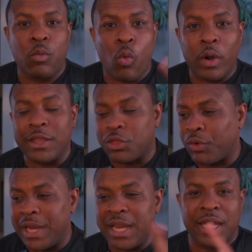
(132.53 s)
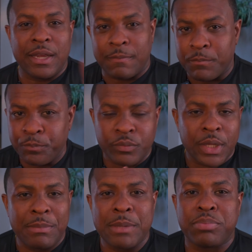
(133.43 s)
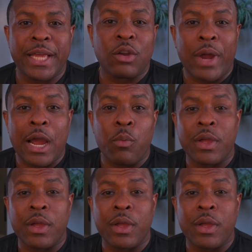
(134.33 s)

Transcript: 1 and 3 can be played around